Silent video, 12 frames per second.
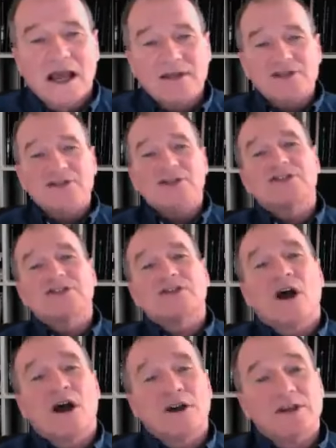As you just
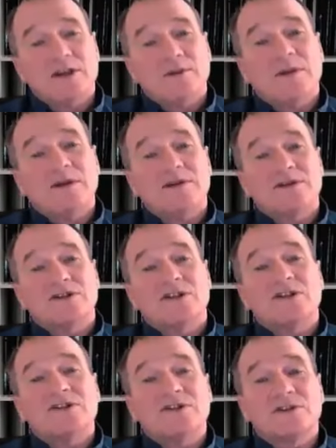saw, he appears
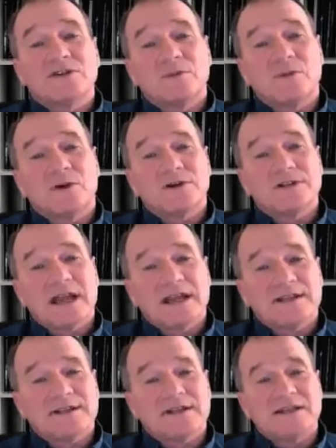just a little more
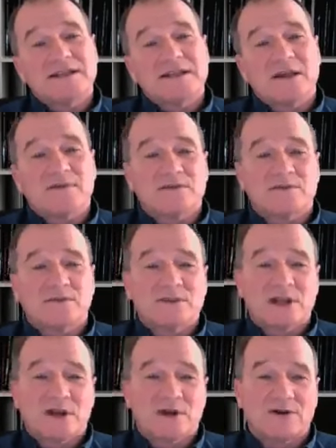tense. He suffers from
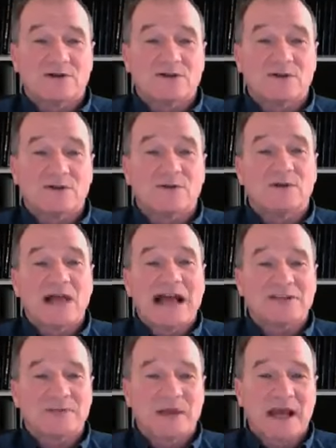terrors or
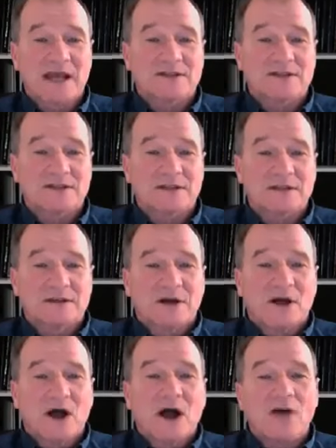flashbacks.
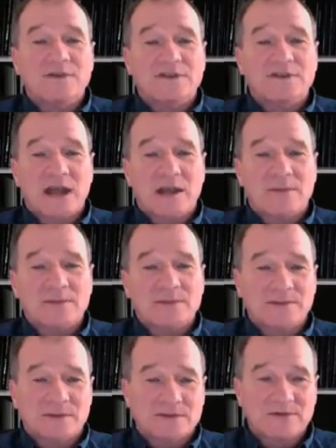Oftentimes,
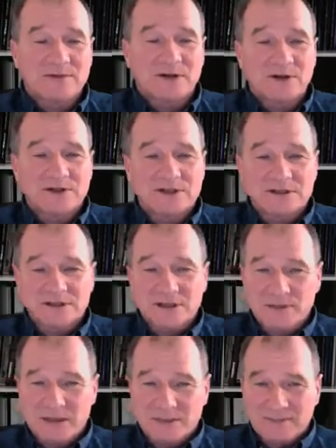people have difficulty
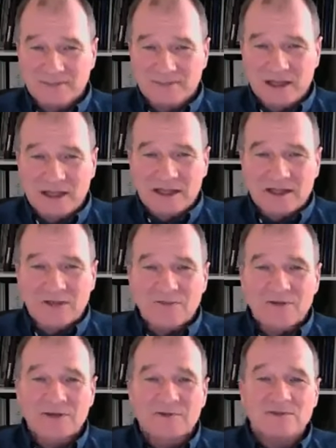sleeping. They
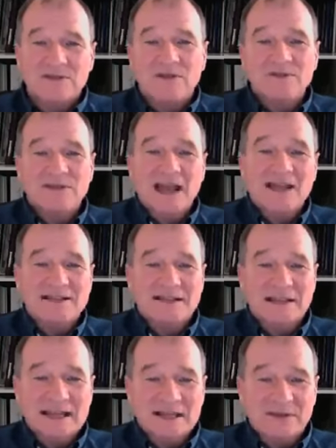feel themselves
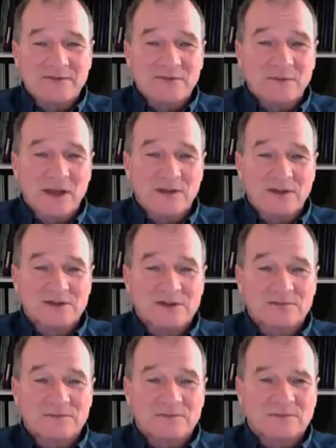isolating from
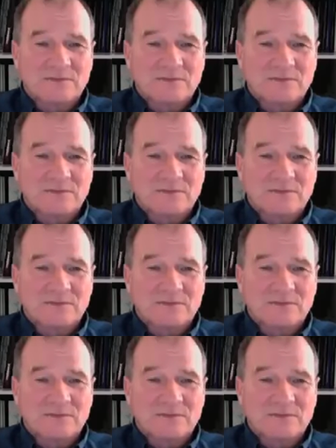others.